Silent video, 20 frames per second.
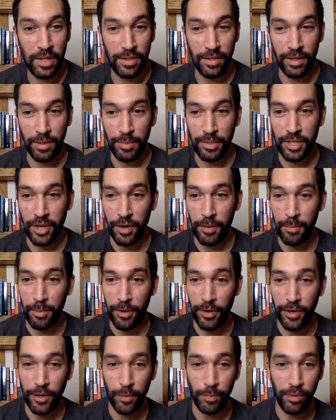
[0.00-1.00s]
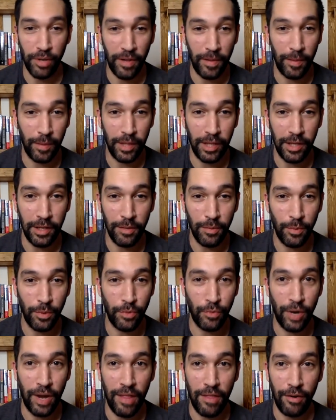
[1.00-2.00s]
the Libertarian Party who probably would
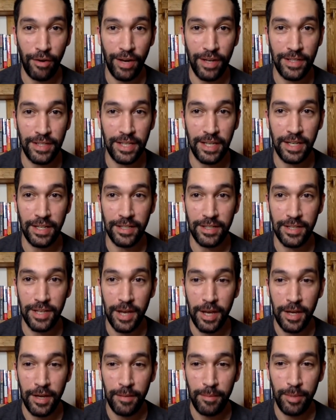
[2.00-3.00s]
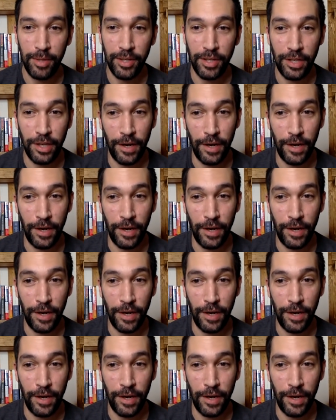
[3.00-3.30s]
rather I didn't. But